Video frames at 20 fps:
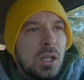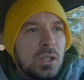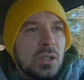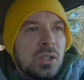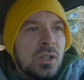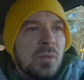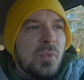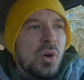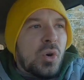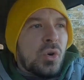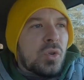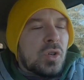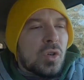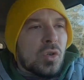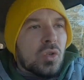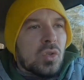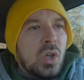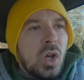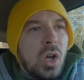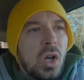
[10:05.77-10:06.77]
to mow
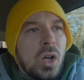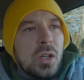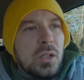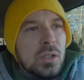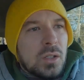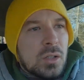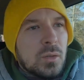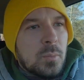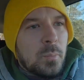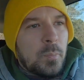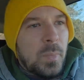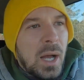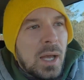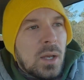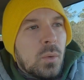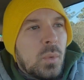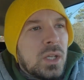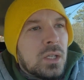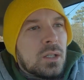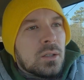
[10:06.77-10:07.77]
your lawn
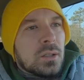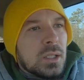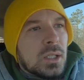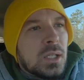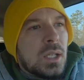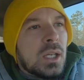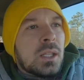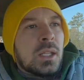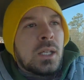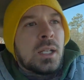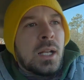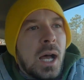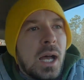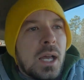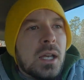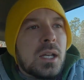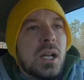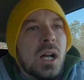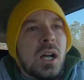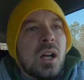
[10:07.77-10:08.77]
bi-weekly, and then
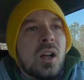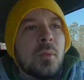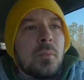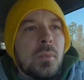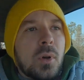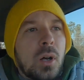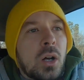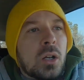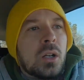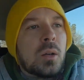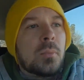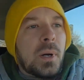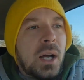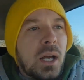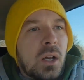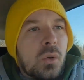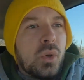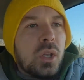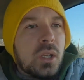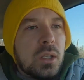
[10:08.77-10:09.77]
I come on a
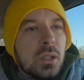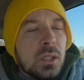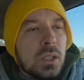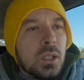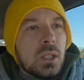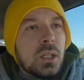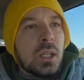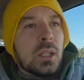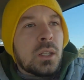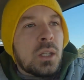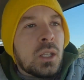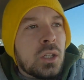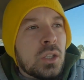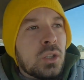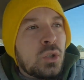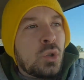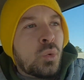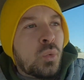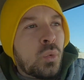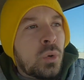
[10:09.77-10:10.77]
bi-weekly, and then
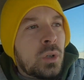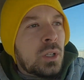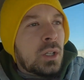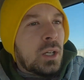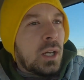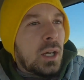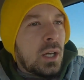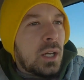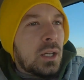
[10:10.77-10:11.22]
you want to